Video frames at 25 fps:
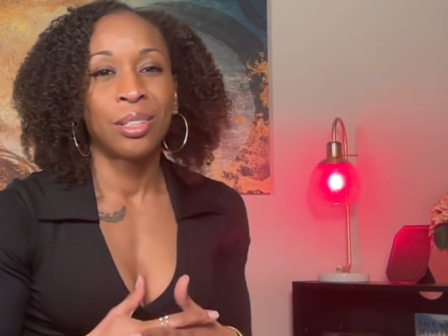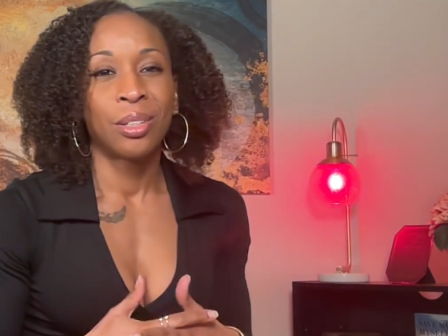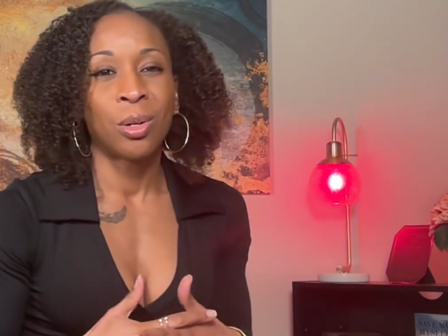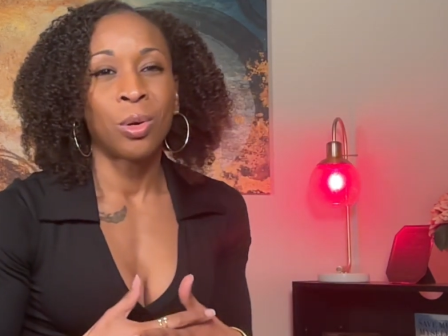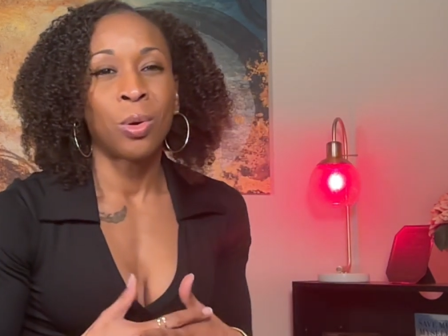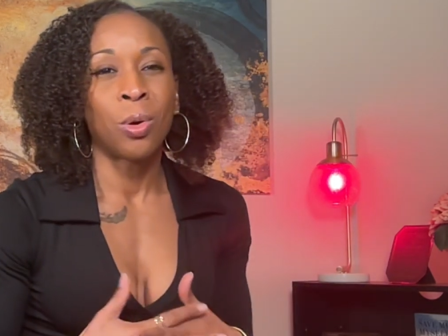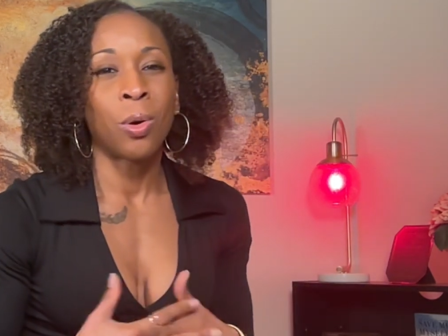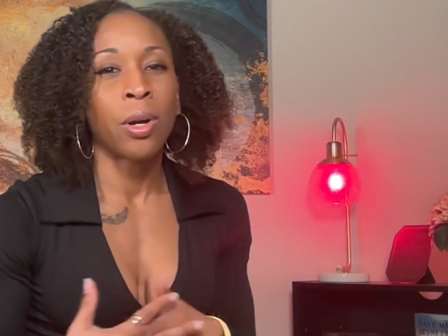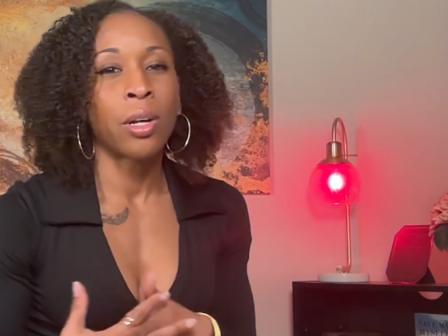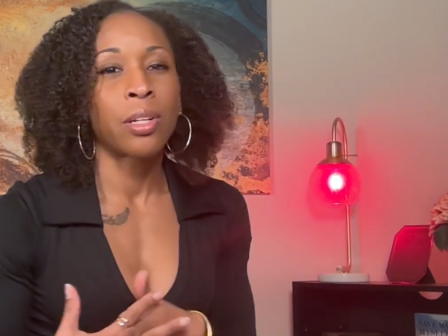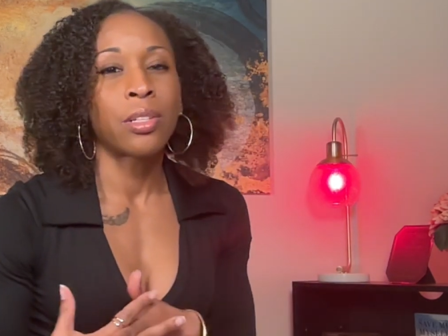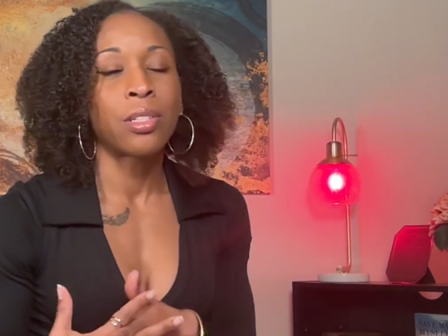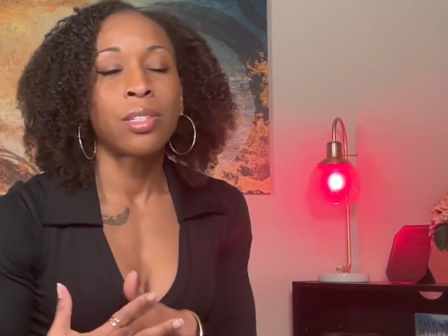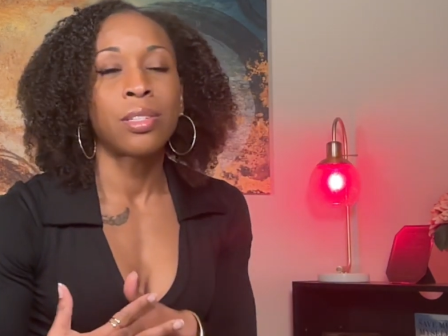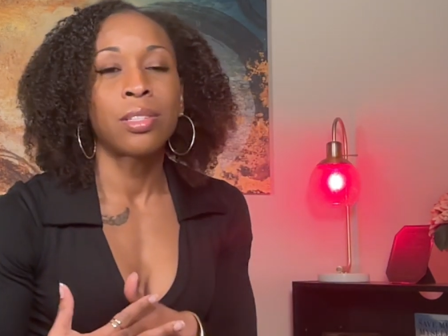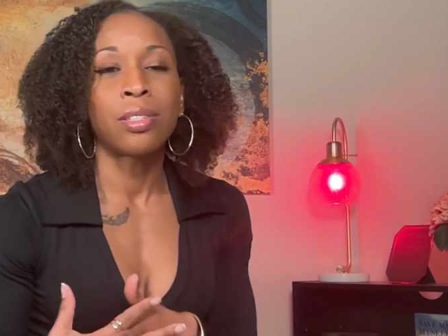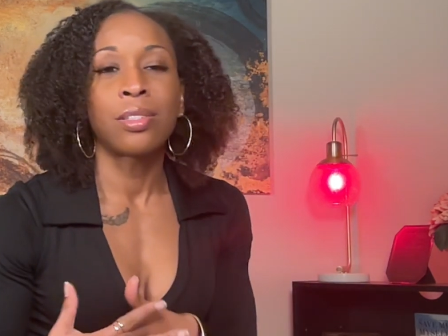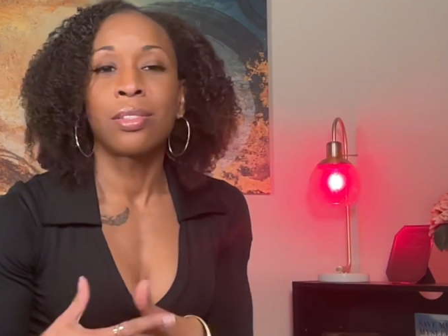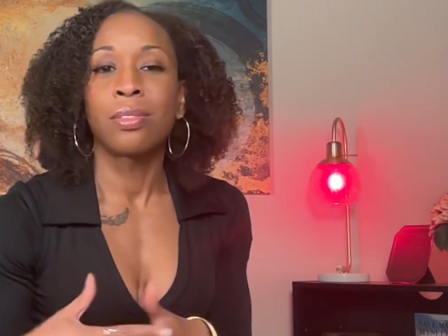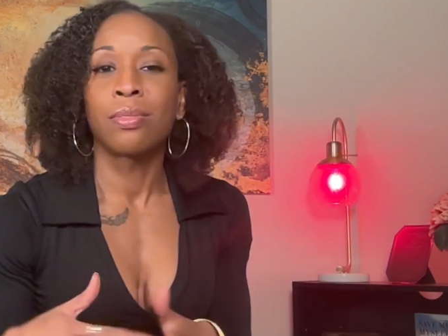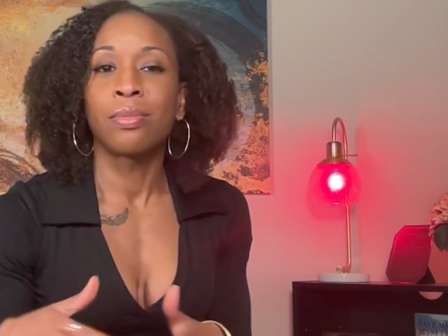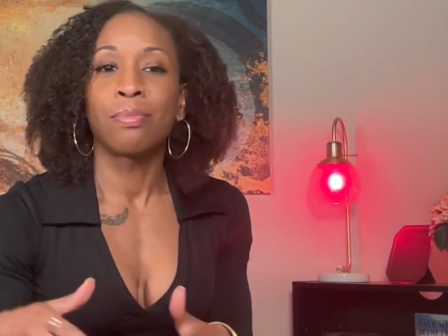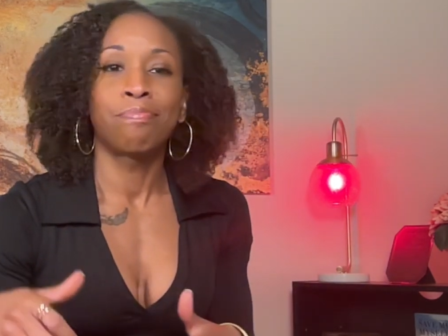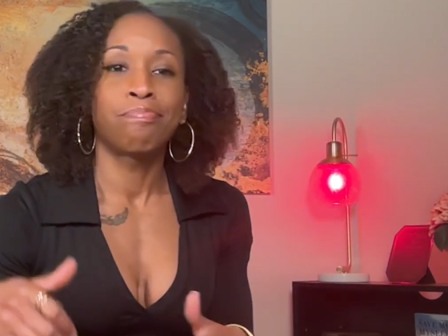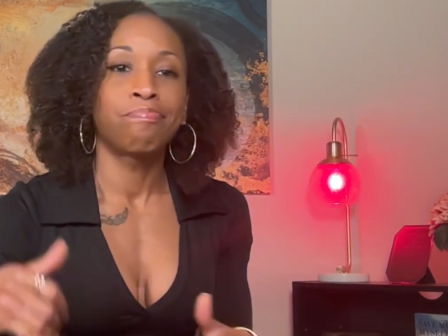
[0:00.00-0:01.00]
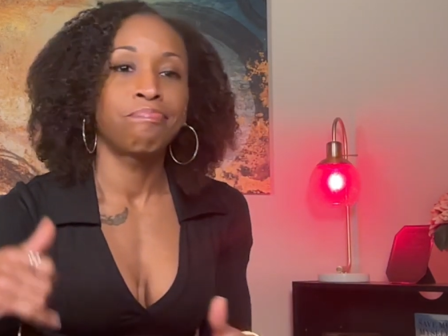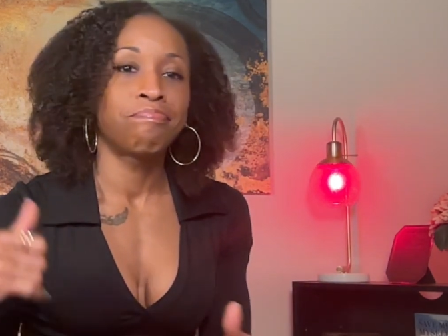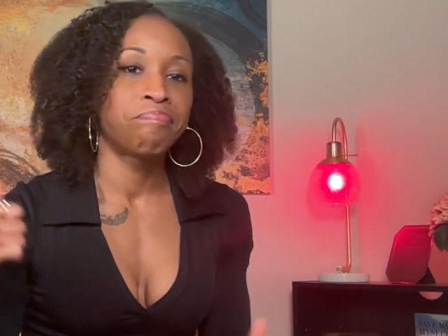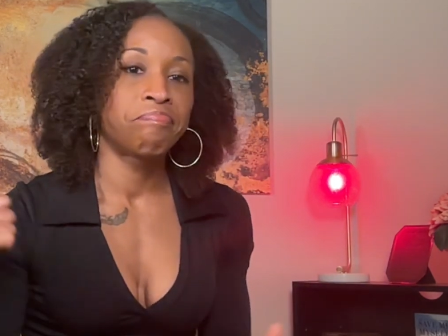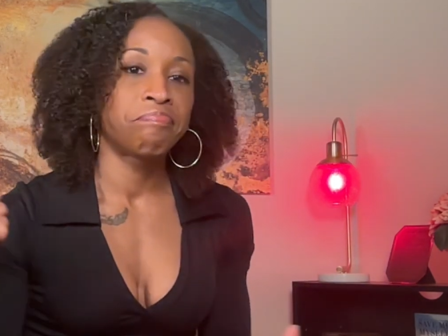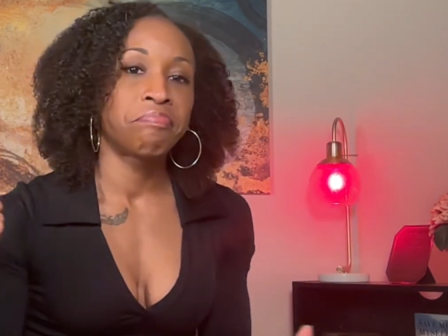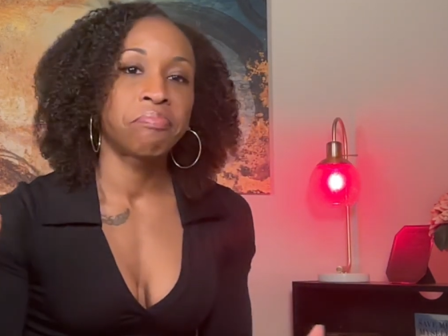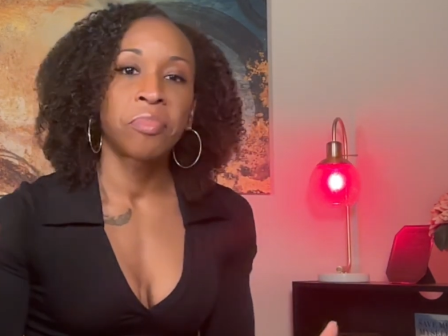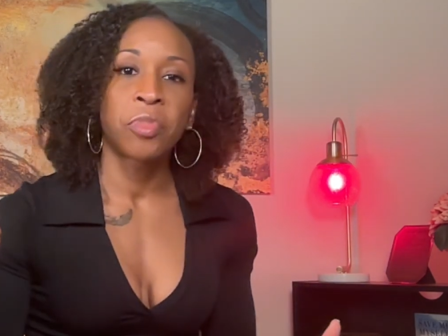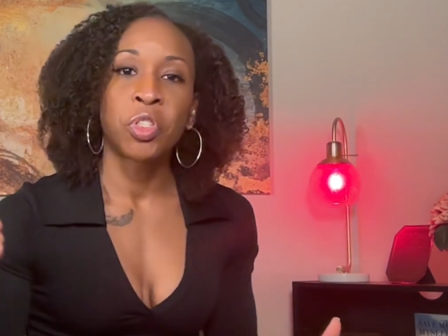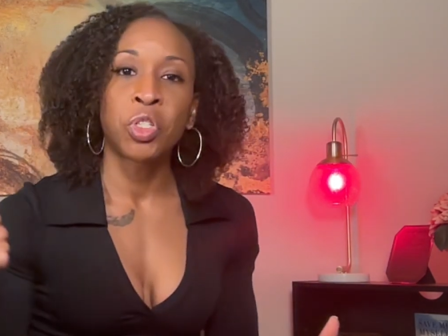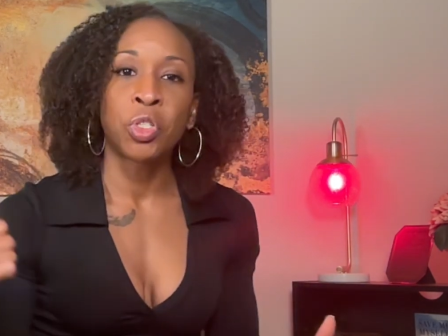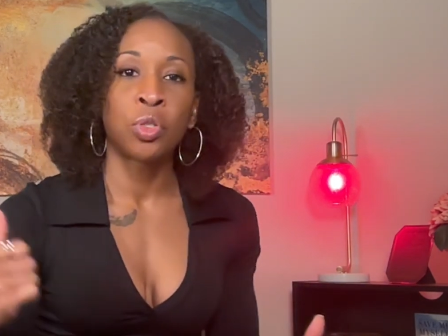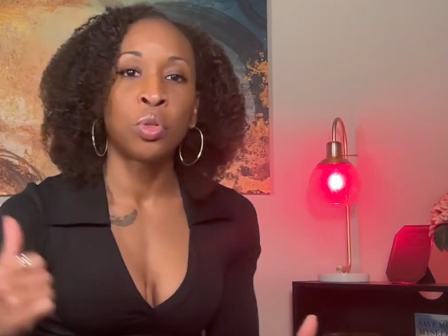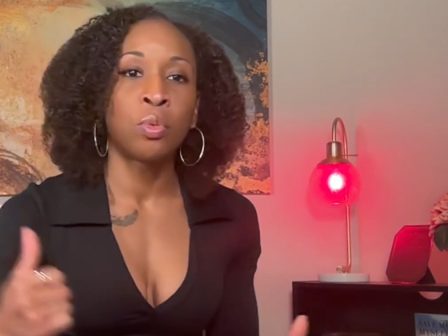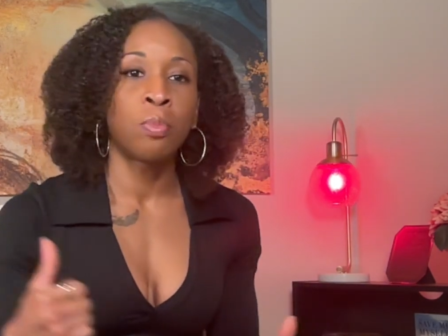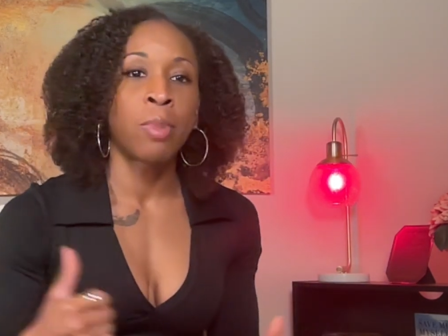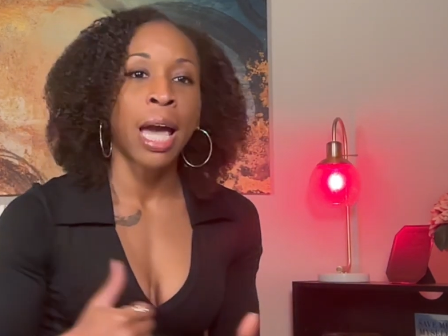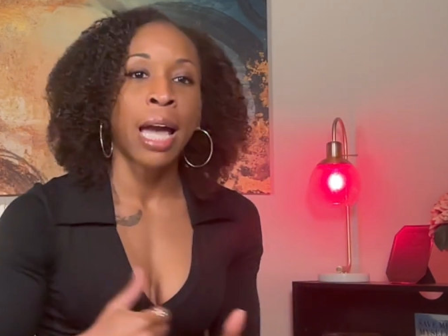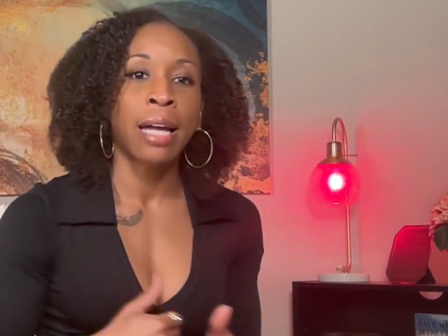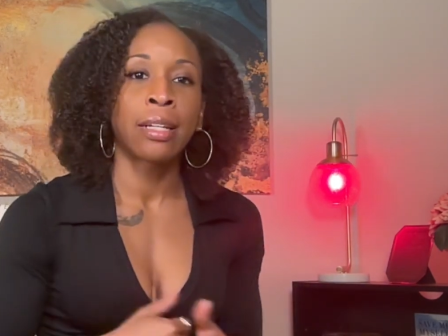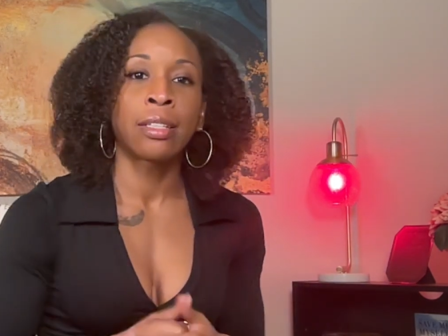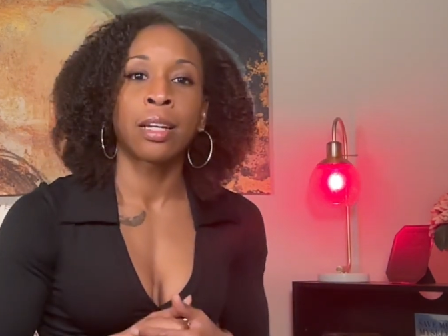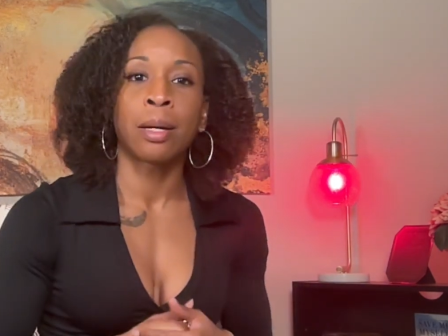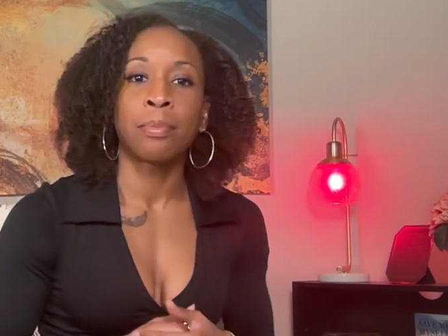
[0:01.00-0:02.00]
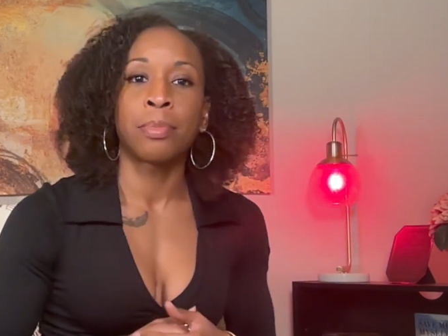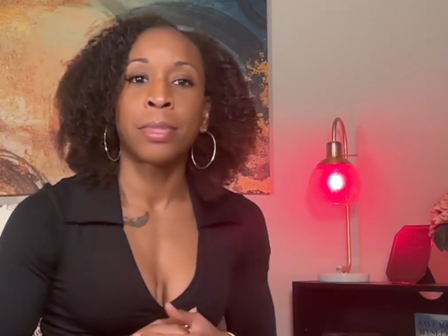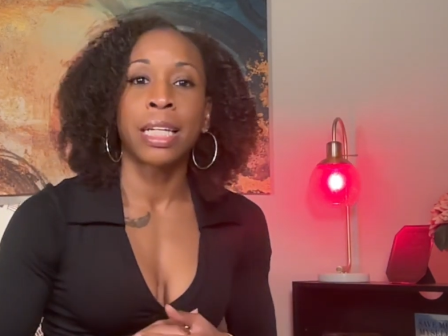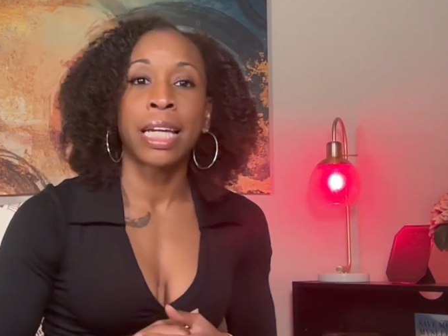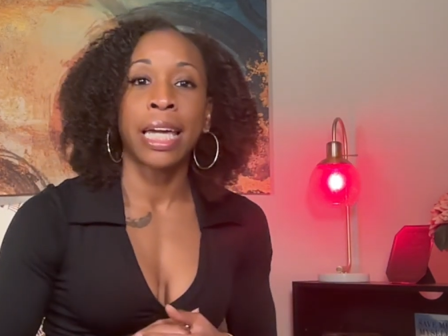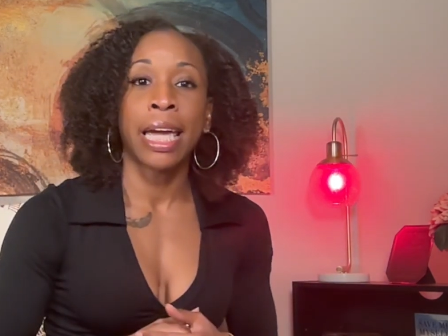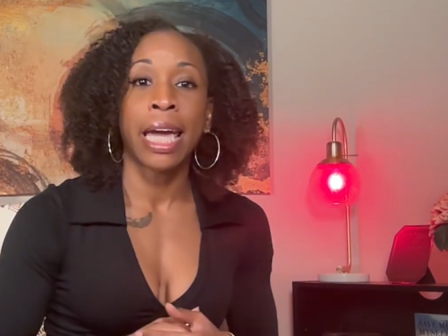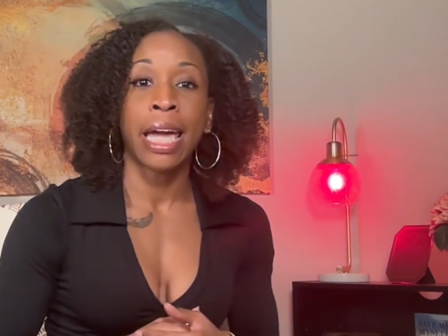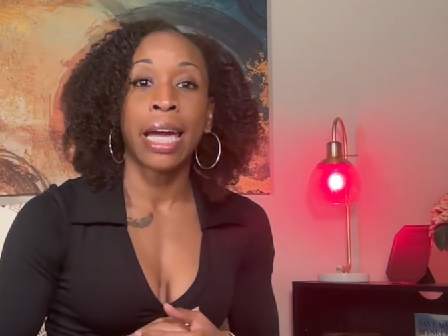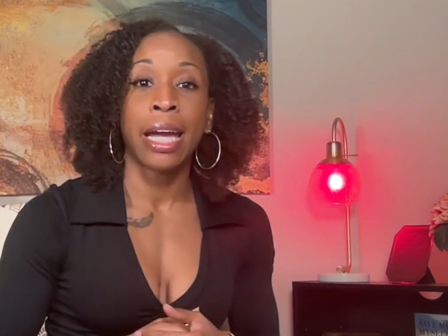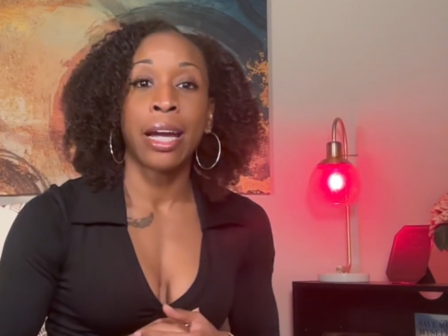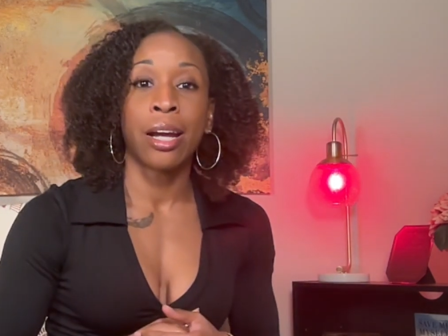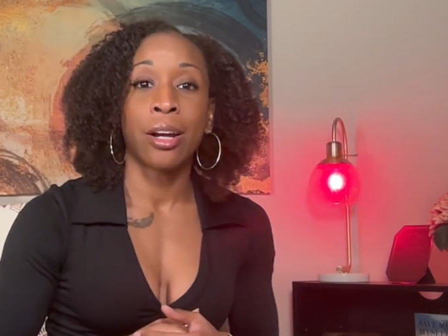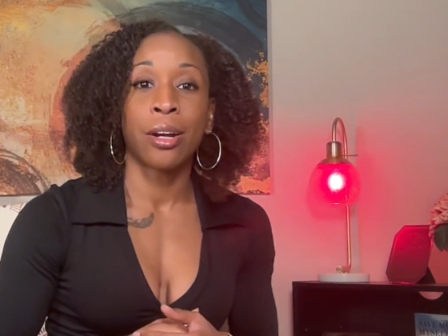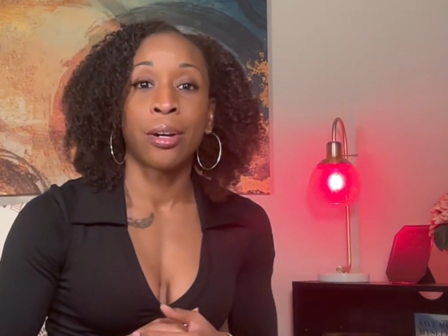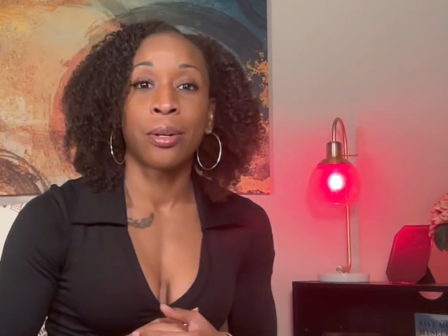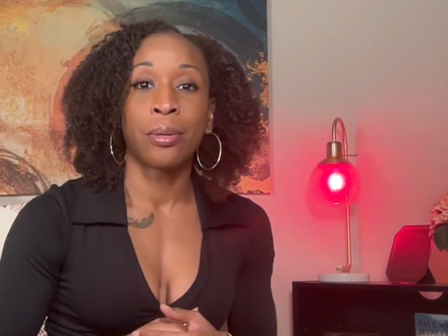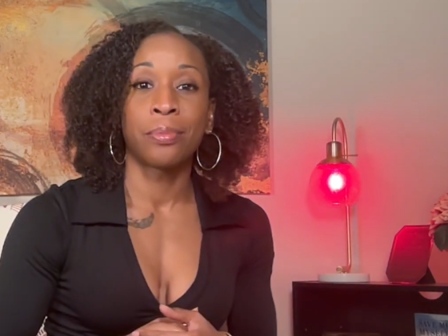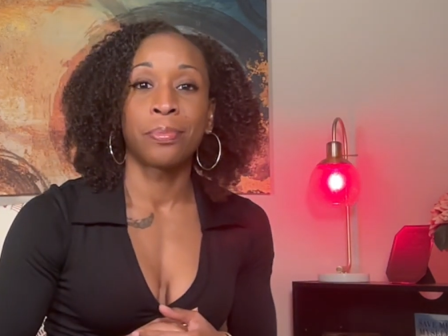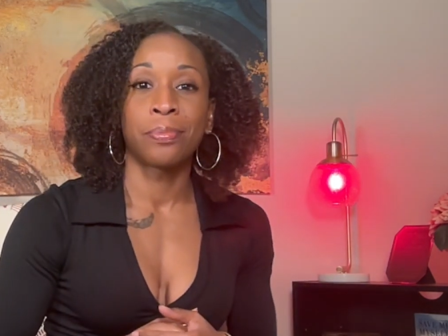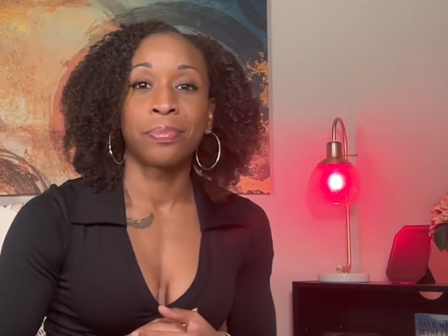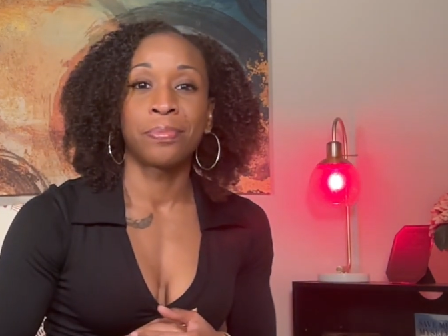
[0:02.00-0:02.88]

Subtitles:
courts too backed up to care,